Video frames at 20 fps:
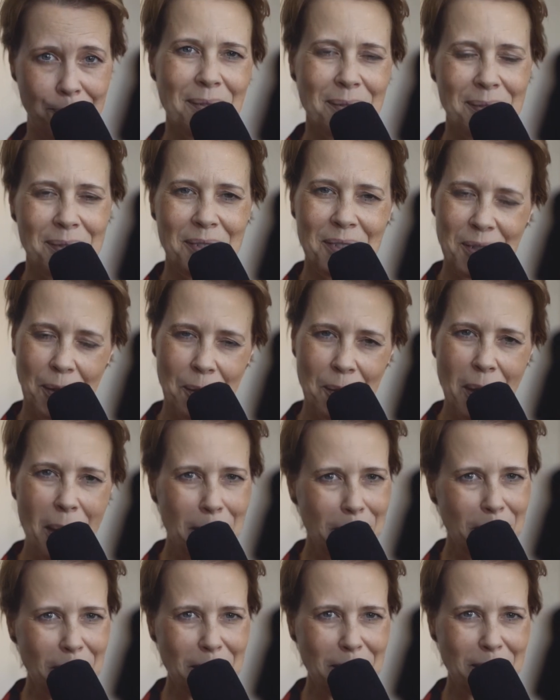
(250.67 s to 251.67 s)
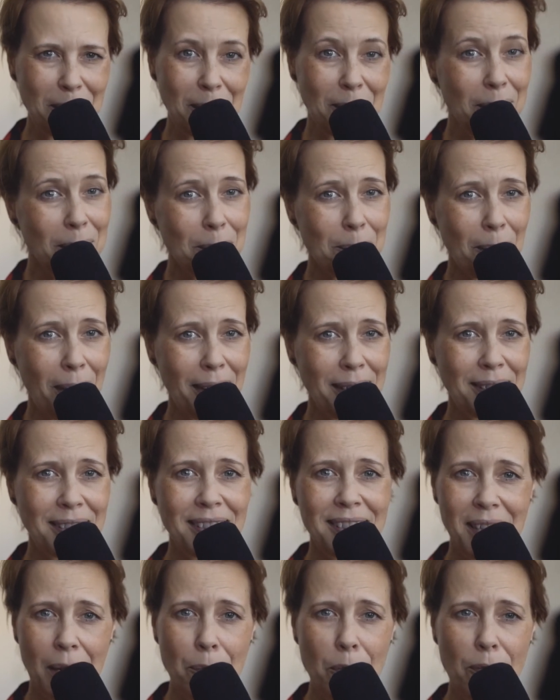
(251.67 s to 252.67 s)
So objects that look white,
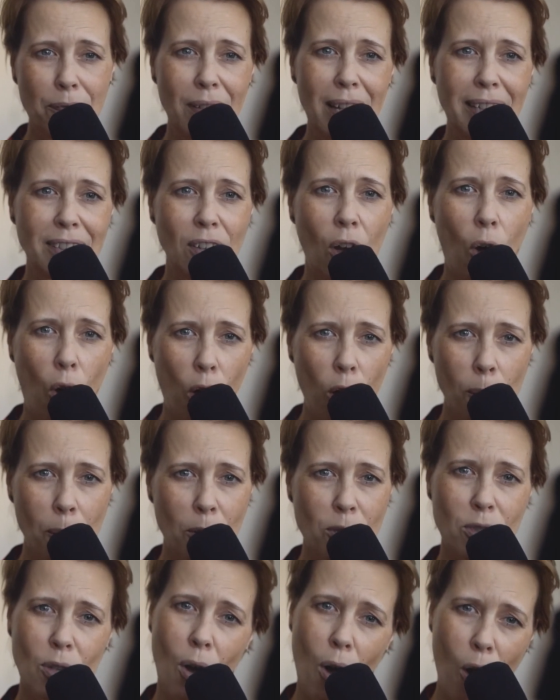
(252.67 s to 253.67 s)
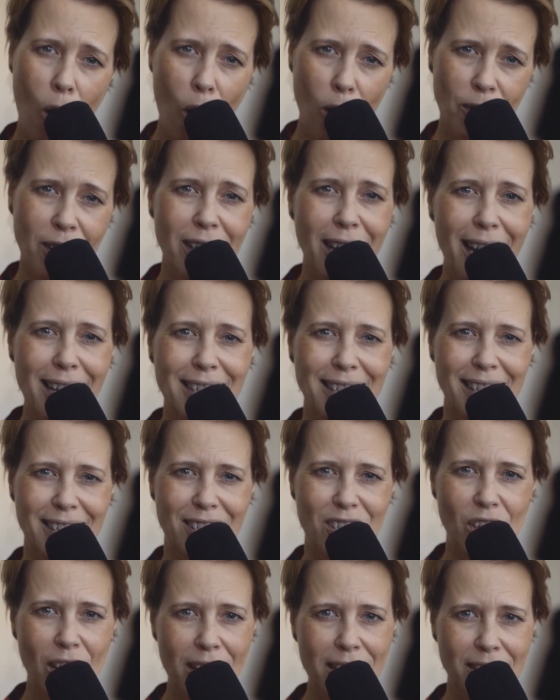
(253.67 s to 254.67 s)
they reflect almost all the light that
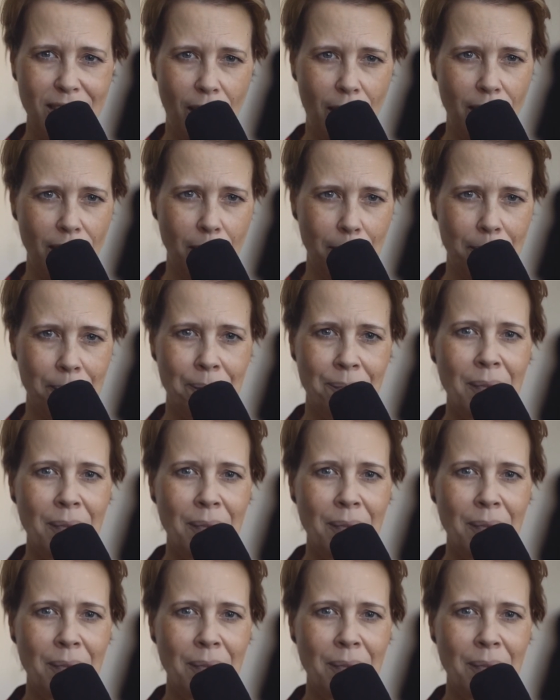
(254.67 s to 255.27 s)
shines on them.